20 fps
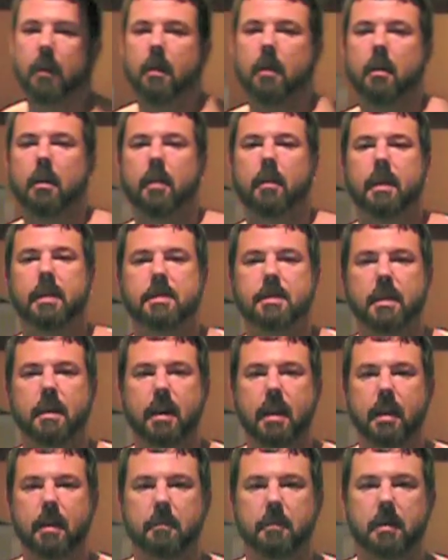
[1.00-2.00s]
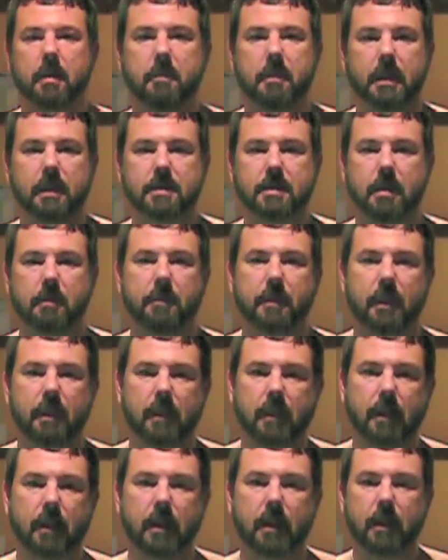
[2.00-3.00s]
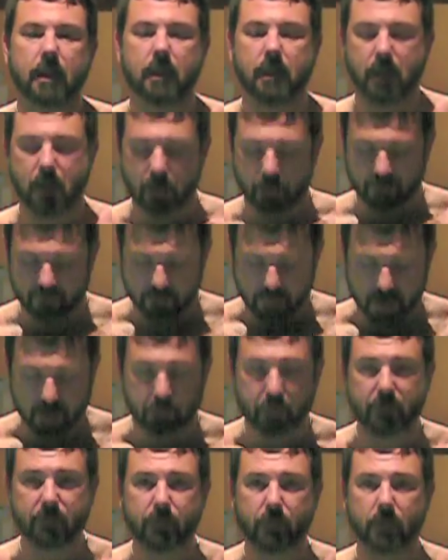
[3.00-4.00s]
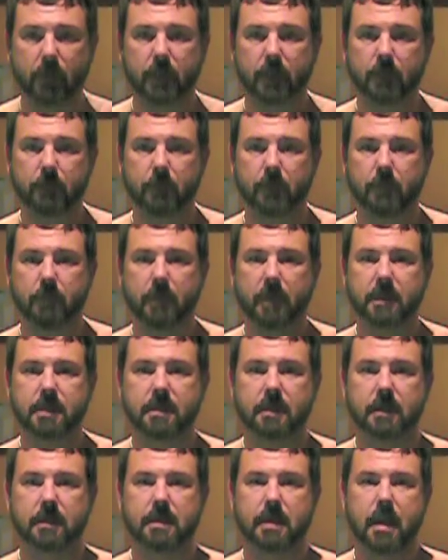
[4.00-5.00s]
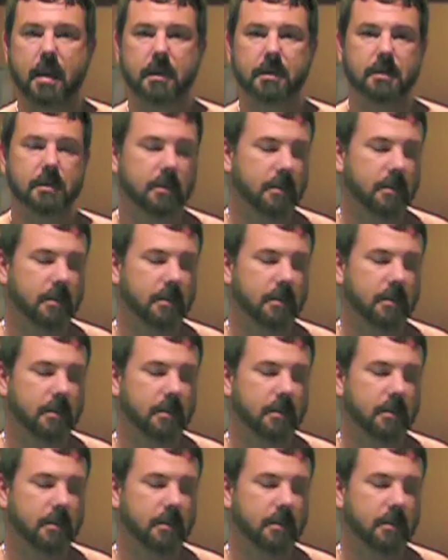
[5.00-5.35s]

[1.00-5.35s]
Alright, today I'm going to make something that I made before with much success,